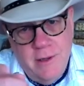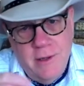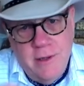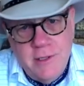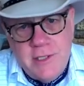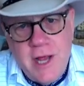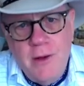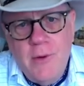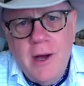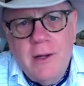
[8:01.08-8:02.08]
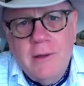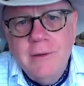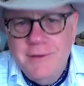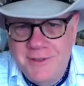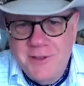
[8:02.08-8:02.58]
stay well
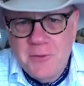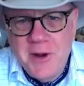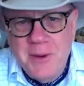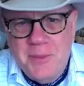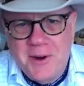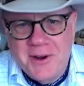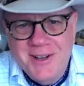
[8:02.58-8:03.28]
and read a book.